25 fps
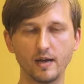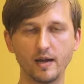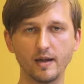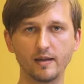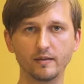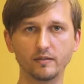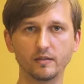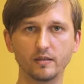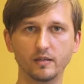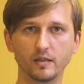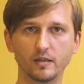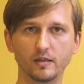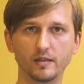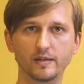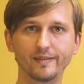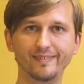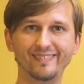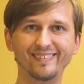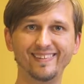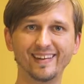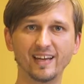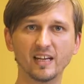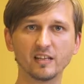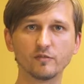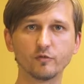And
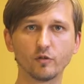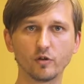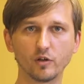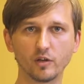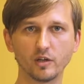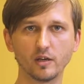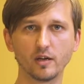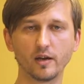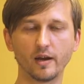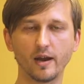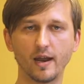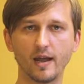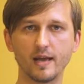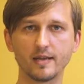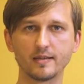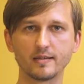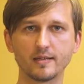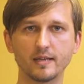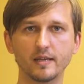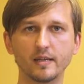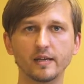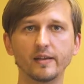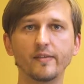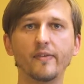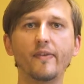networking
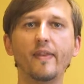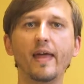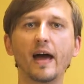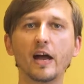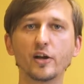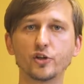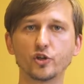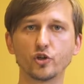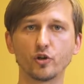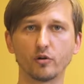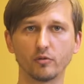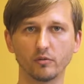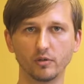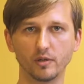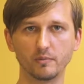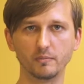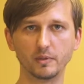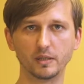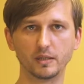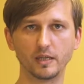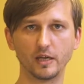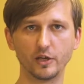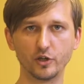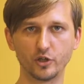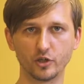has natural
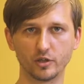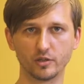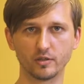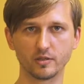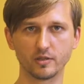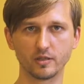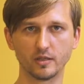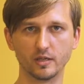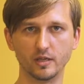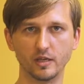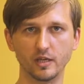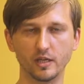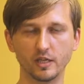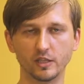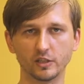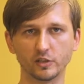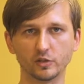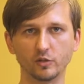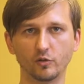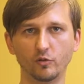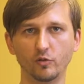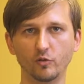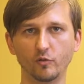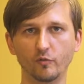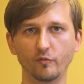limitations.
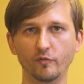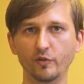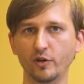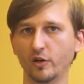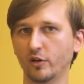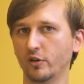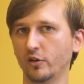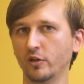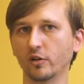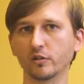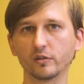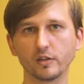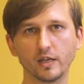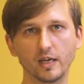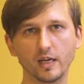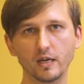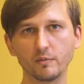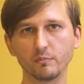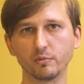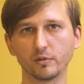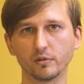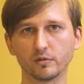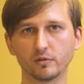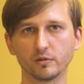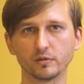So we are not
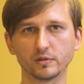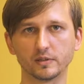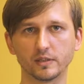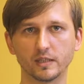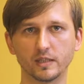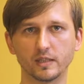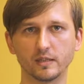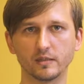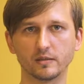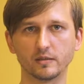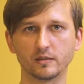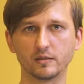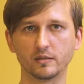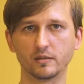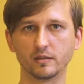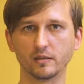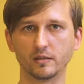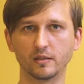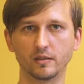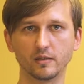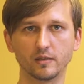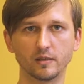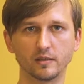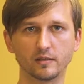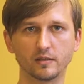able to send
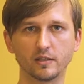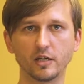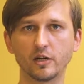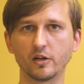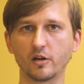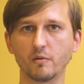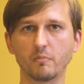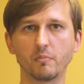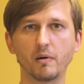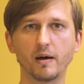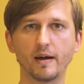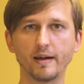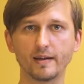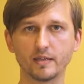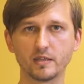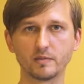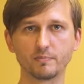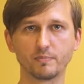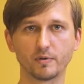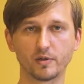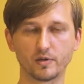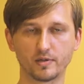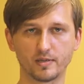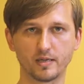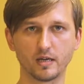terabytes
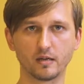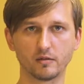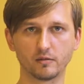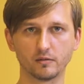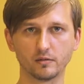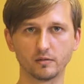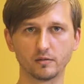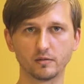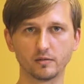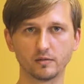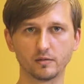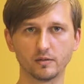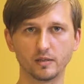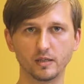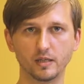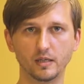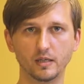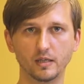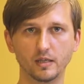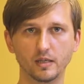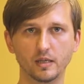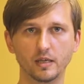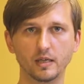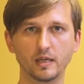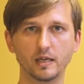per second.
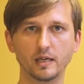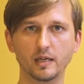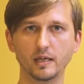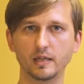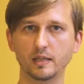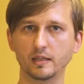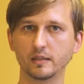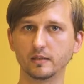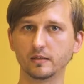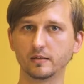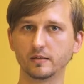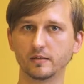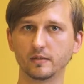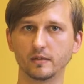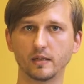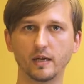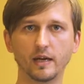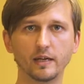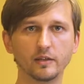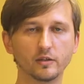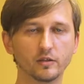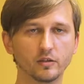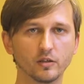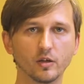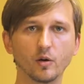And
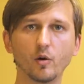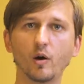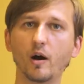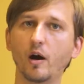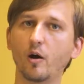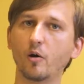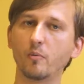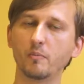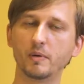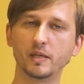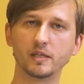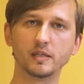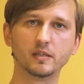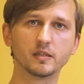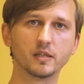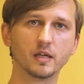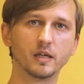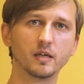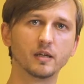I don't know how many